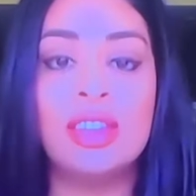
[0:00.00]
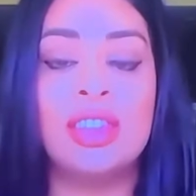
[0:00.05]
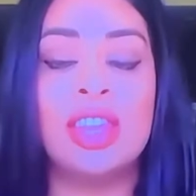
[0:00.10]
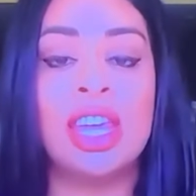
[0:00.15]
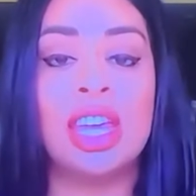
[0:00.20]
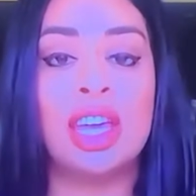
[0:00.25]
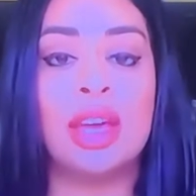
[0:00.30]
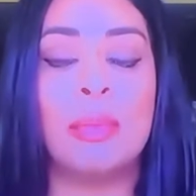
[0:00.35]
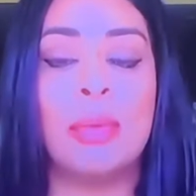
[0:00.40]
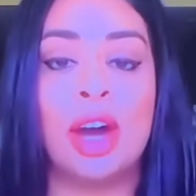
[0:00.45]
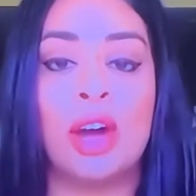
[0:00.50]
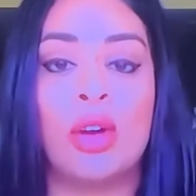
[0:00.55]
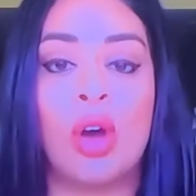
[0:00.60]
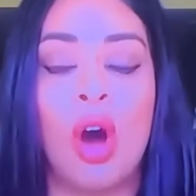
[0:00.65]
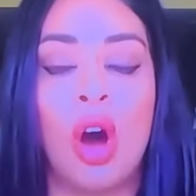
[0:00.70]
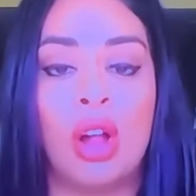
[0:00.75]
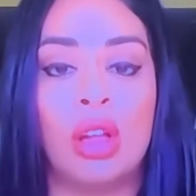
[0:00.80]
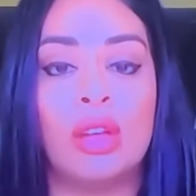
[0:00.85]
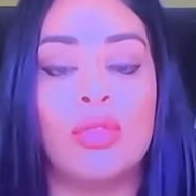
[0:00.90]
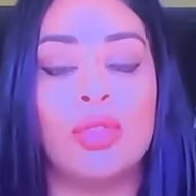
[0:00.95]
think about
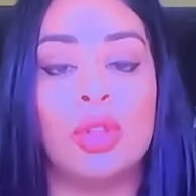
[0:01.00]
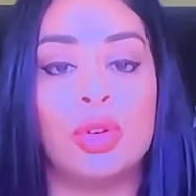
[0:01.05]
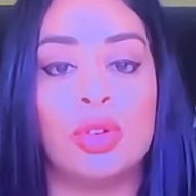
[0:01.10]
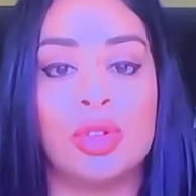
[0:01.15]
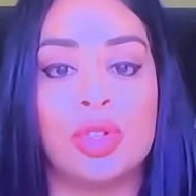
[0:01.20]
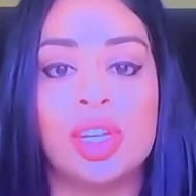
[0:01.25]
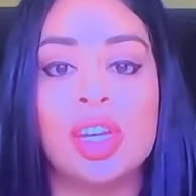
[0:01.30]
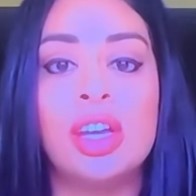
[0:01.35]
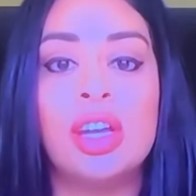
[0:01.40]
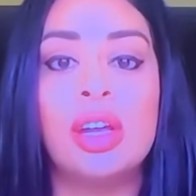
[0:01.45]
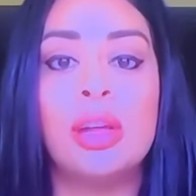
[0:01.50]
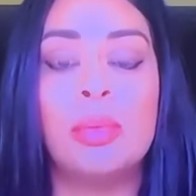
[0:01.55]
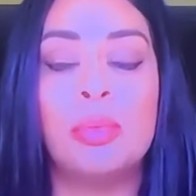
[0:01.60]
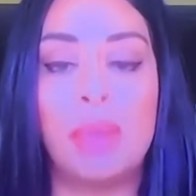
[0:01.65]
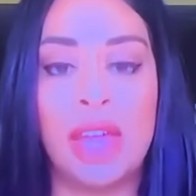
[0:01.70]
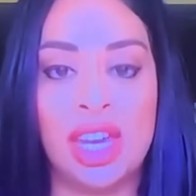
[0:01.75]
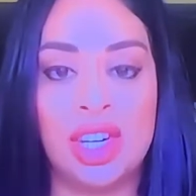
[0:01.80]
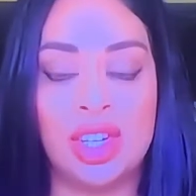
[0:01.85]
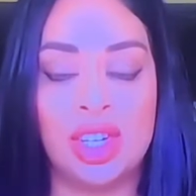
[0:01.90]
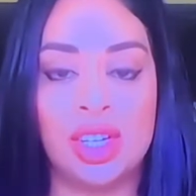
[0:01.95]
all of those
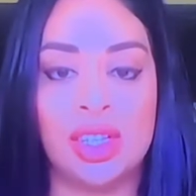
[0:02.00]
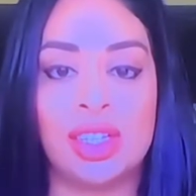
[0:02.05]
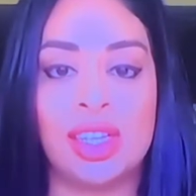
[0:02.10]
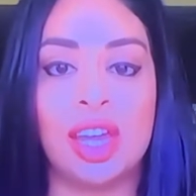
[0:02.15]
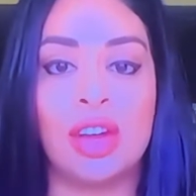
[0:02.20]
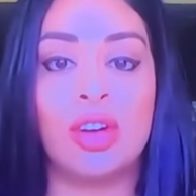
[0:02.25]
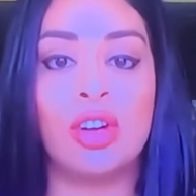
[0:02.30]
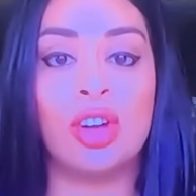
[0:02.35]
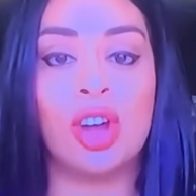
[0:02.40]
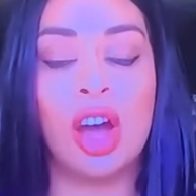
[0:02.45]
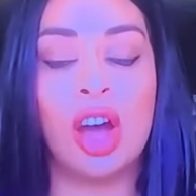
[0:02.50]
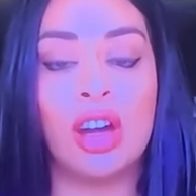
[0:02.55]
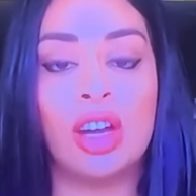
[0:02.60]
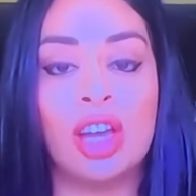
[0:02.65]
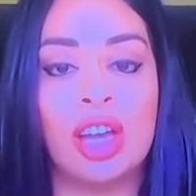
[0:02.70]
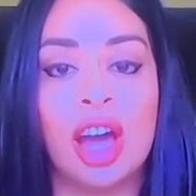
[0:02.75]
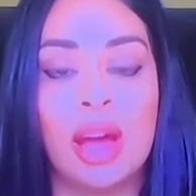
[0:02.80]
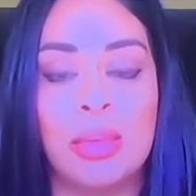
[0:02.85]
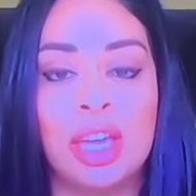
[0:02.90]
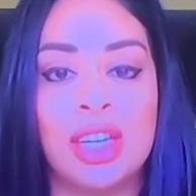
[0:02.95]
patients that are not
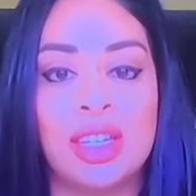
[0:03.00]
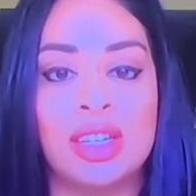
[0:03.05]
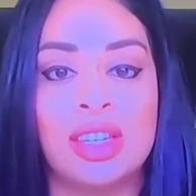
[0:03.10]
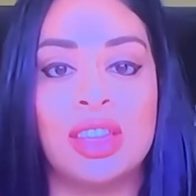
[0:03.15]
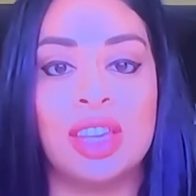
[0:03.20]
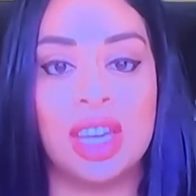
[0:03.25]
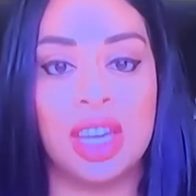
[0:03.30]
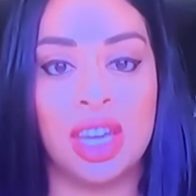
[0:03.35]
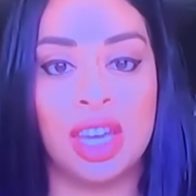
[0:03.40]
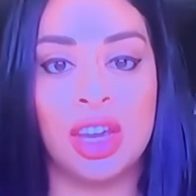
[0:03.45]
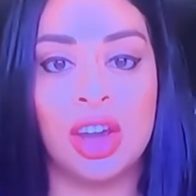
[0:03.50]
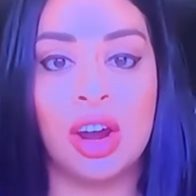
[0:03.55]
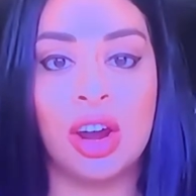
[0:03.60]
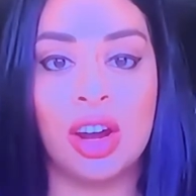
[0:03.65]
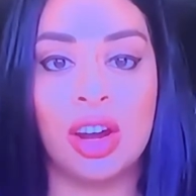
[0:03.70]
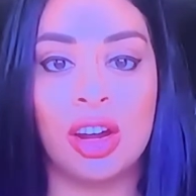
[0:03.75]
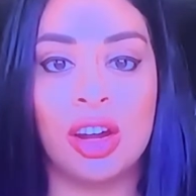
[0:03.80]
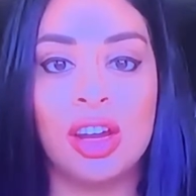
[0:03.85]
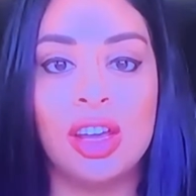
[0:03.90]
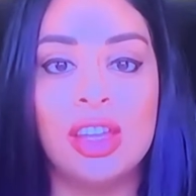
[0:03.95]
coming into the
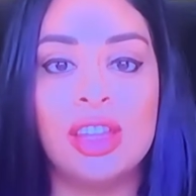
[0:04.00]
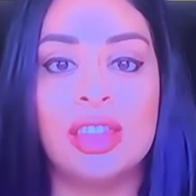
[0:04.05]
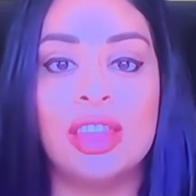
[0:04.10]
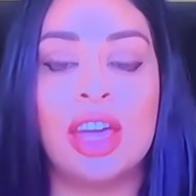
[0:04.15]
ER,